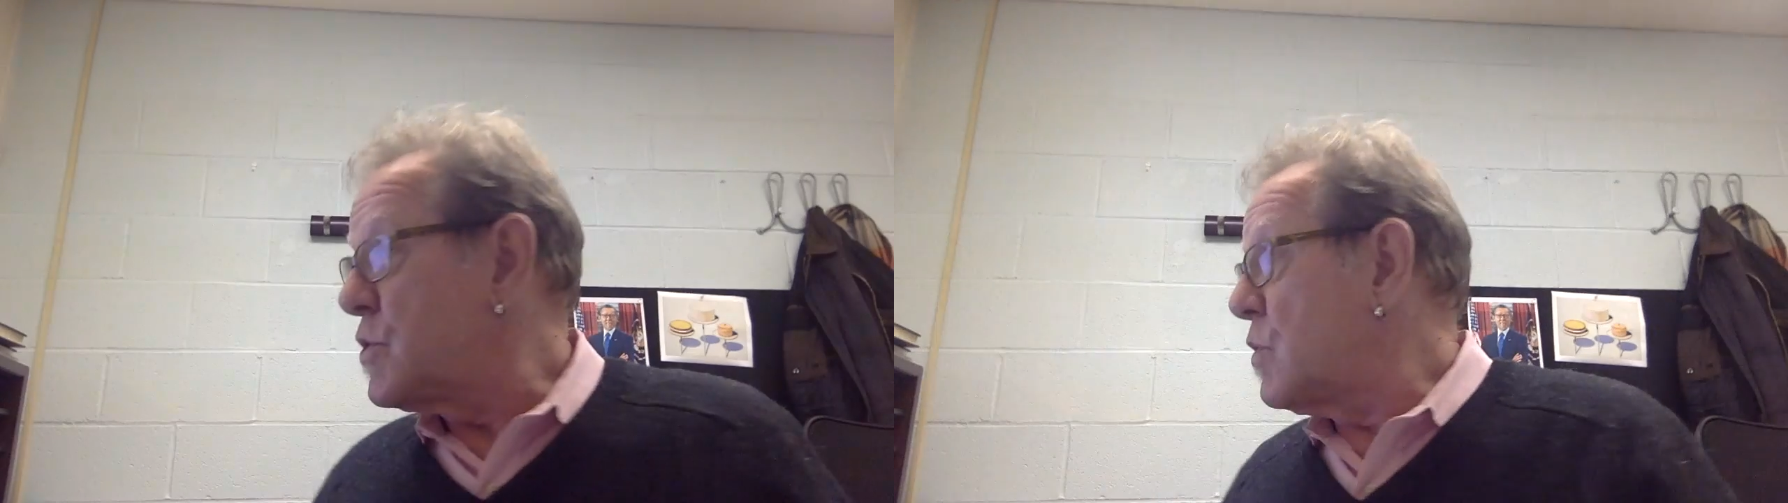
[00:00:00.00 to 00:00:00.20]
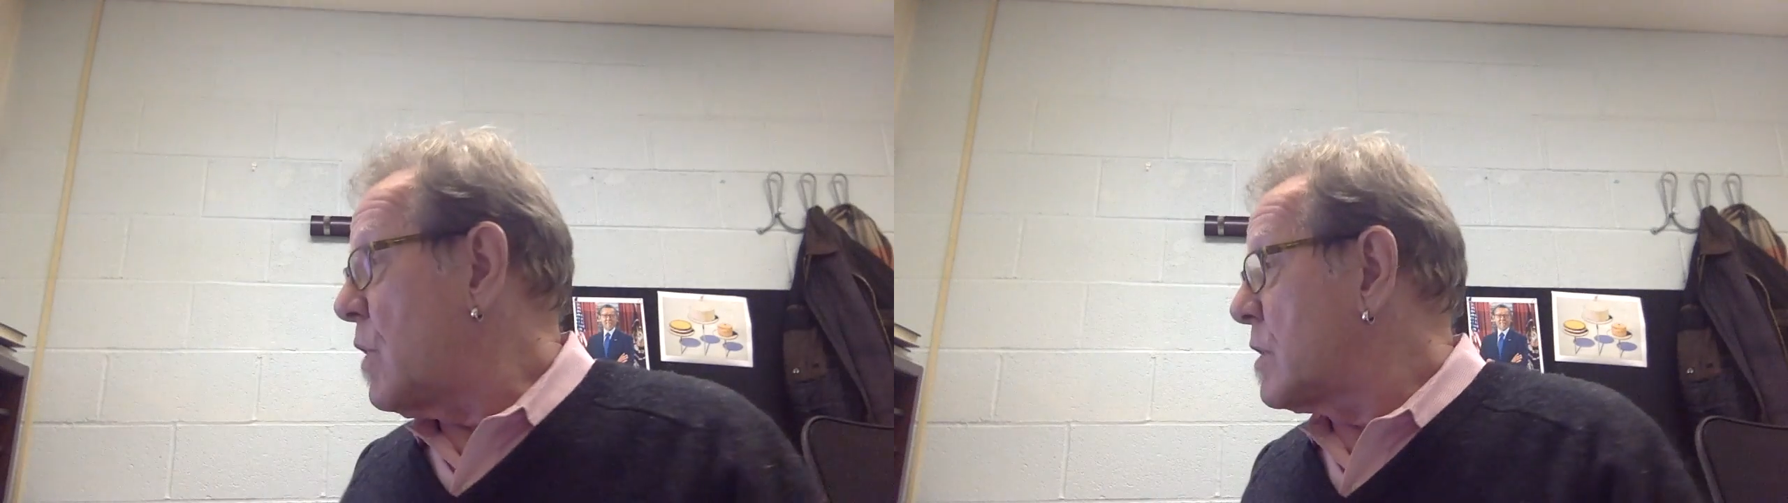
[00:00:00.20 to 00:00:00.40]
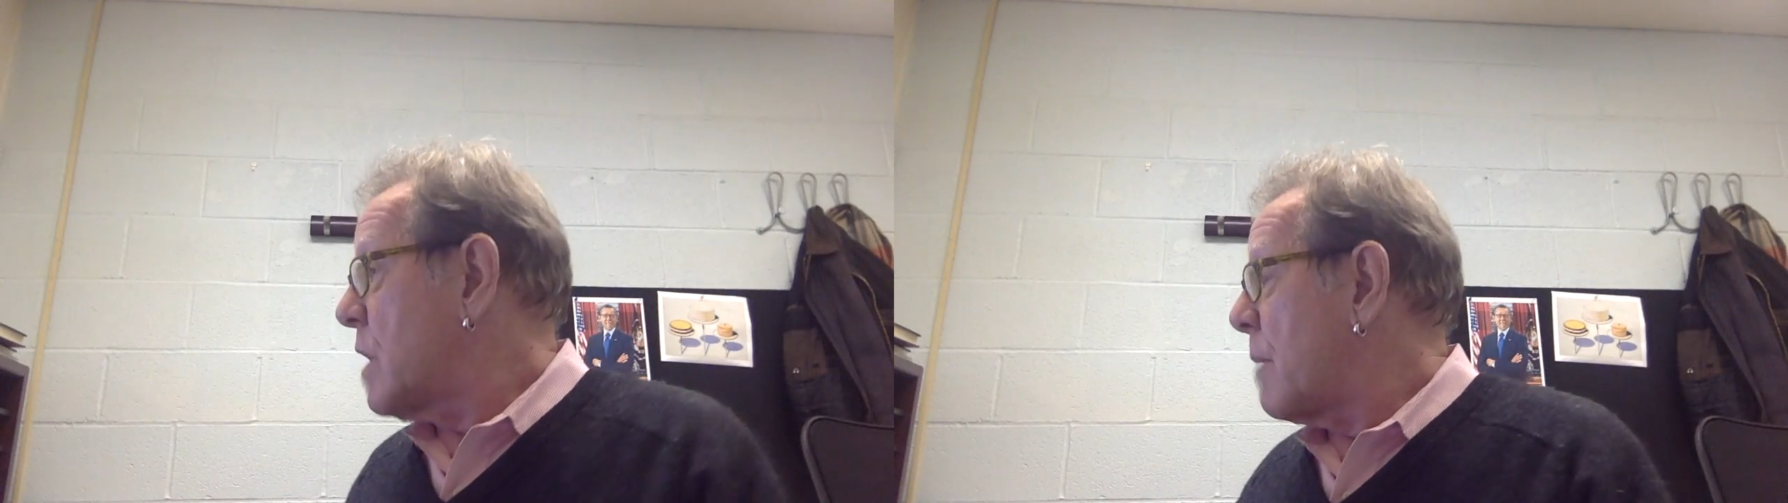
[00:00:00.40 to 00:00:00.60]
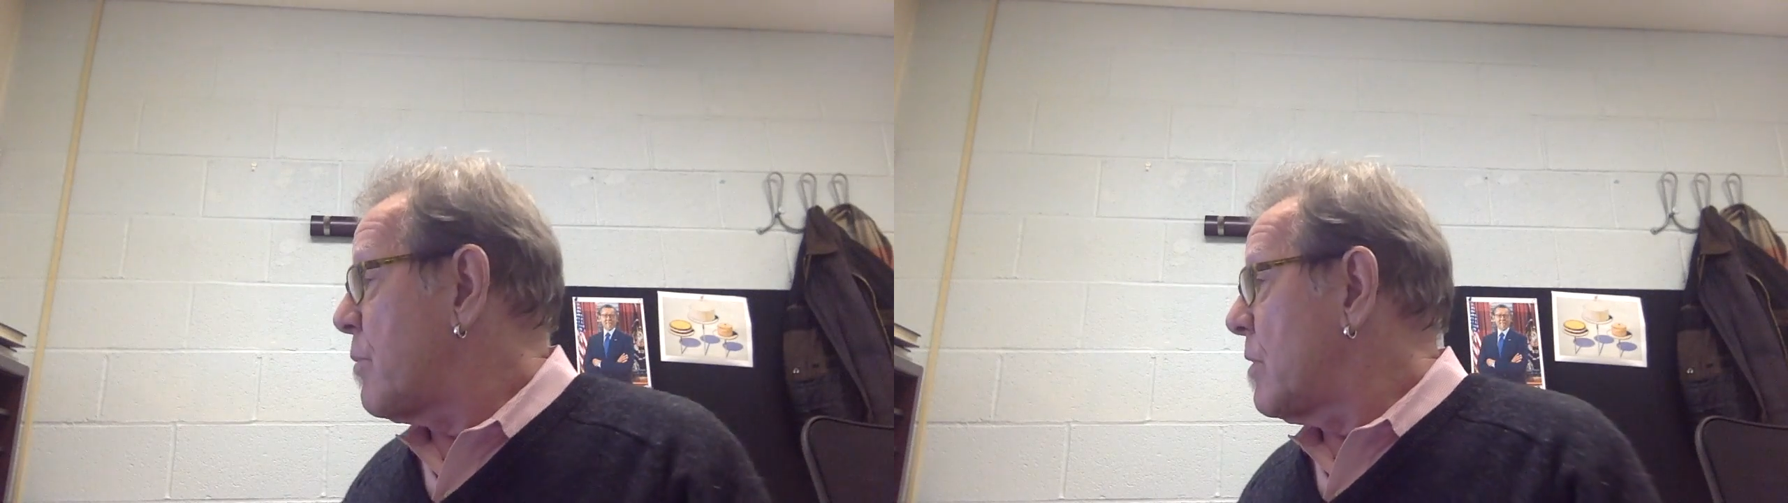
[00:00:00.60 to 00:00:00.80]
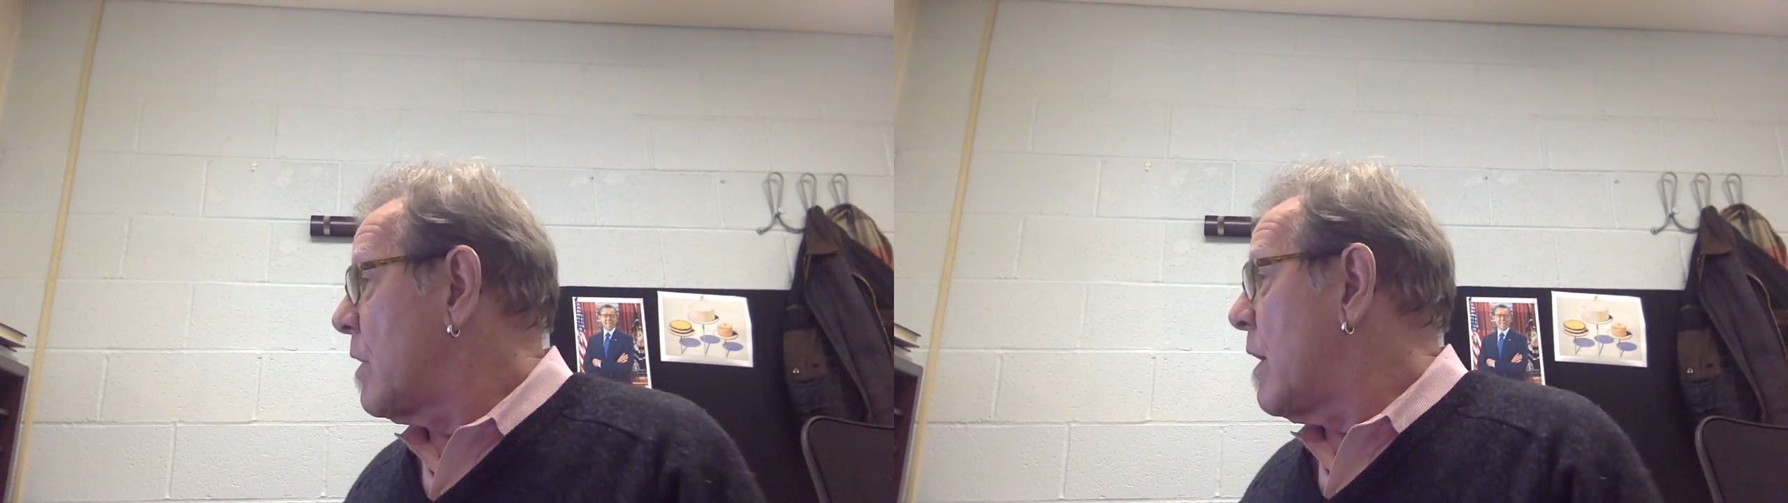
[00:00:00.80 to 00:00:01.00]
to a
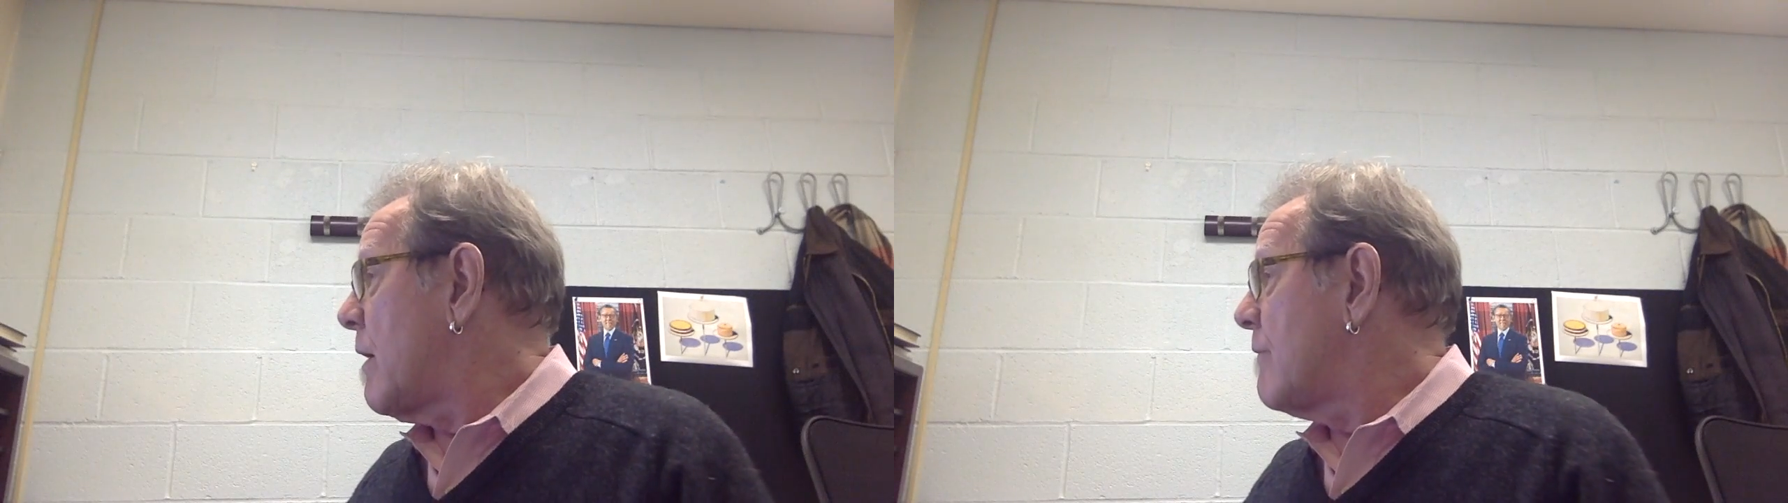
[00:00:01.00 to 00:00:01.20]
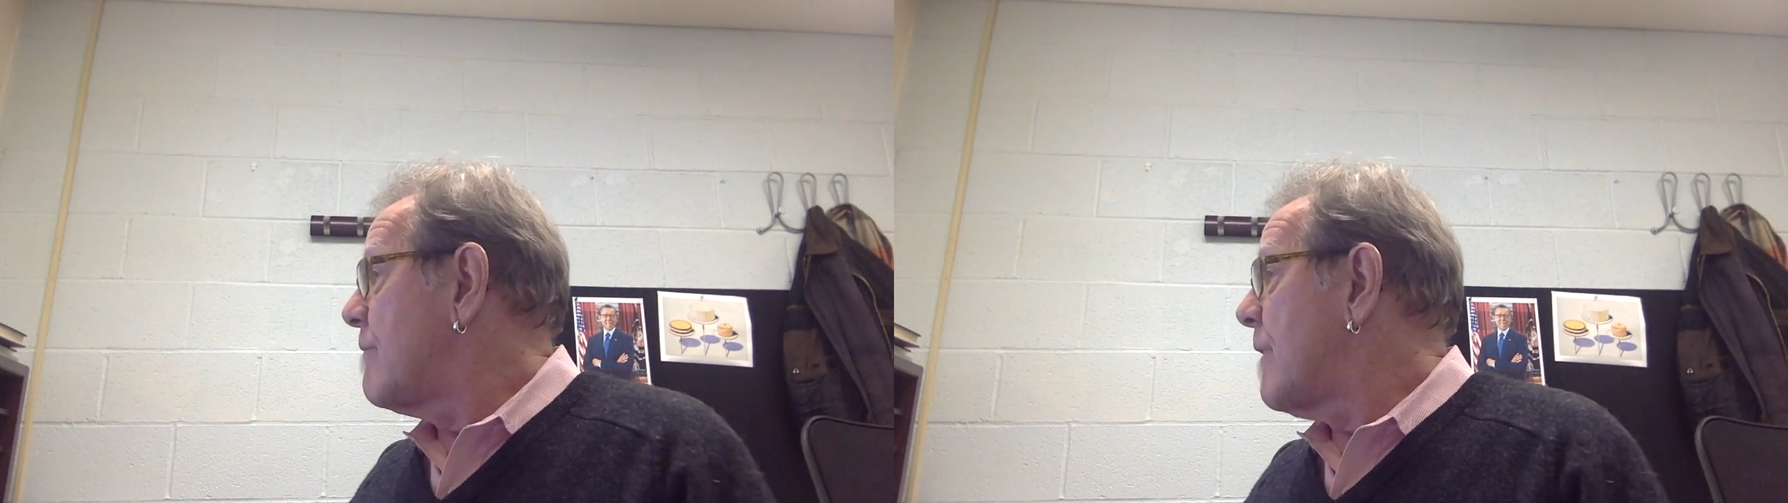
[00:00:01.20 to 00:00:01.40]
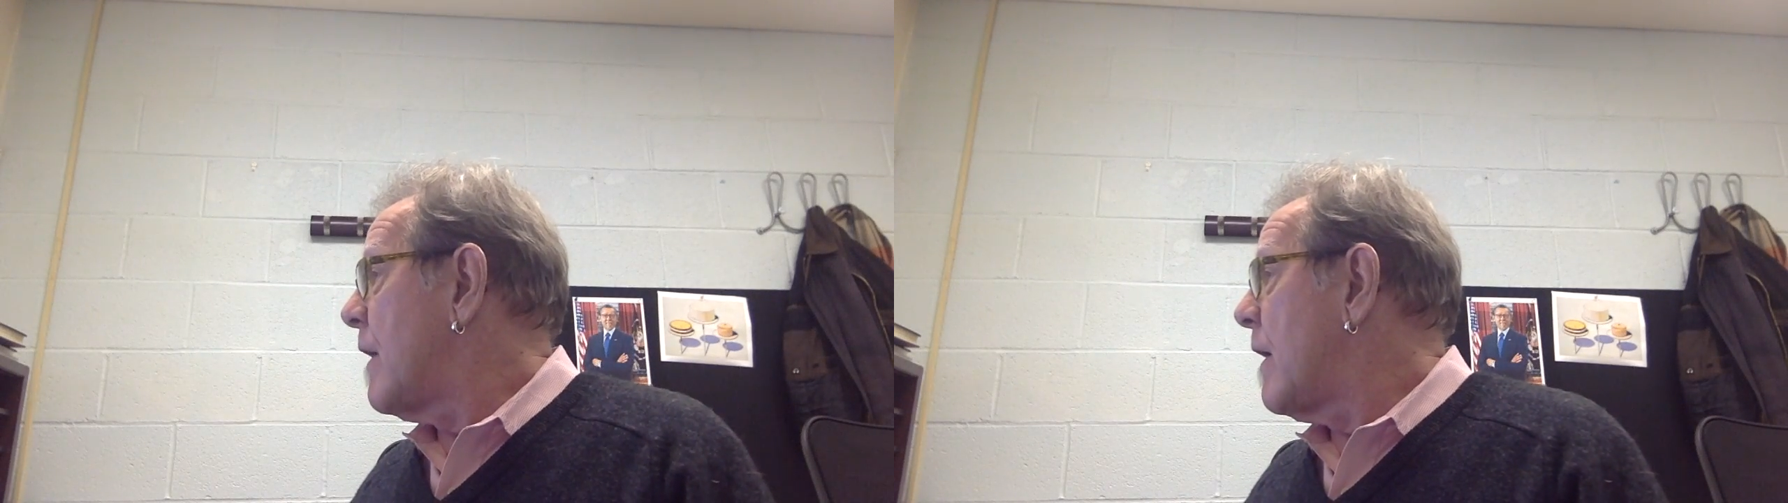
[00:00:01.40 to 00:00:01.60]
couple of